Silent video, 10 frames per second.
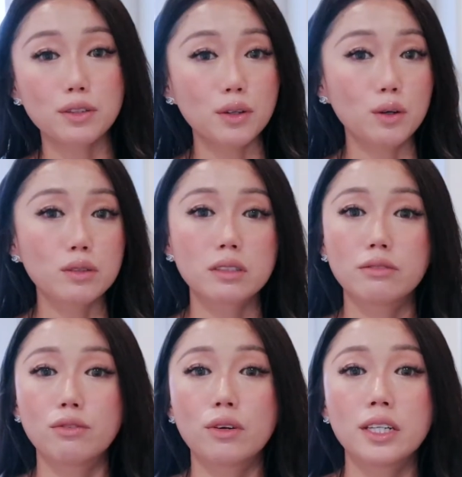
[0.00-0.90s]
or the whole
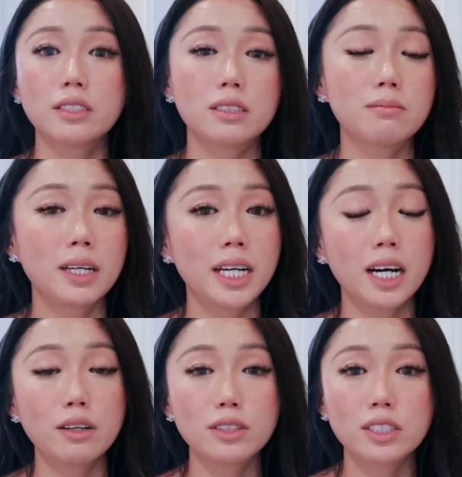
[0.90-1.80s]
Sephora into my
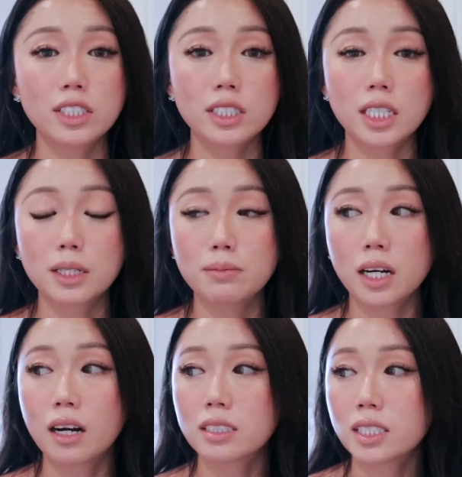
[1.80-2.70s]
house and just keep
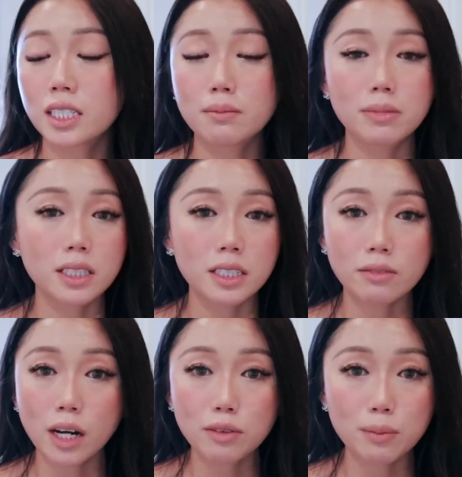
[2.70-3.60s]
tossing and playing
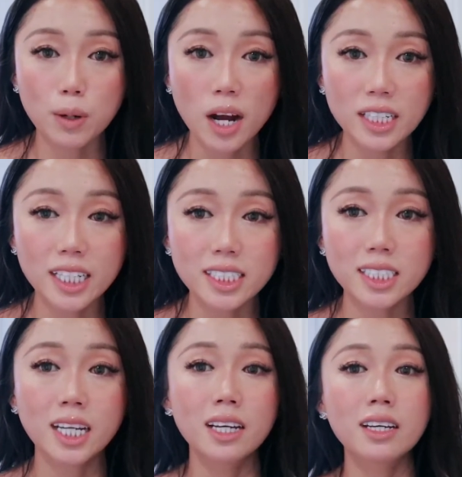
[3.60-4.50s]
around with the products.